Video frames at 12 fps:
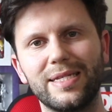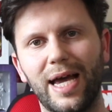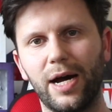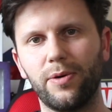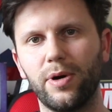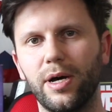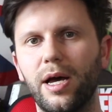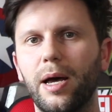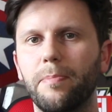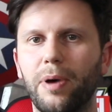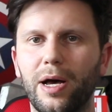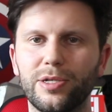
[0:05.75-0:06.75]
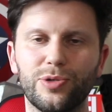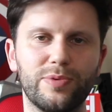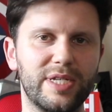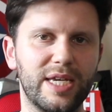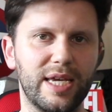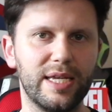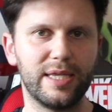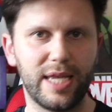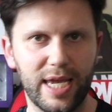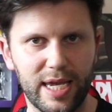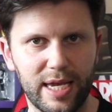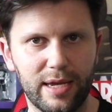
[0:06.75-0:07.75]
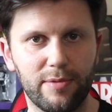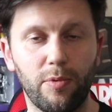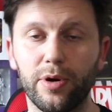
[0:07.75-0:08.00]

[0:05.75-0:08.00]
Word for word: Tower Puzzle TD.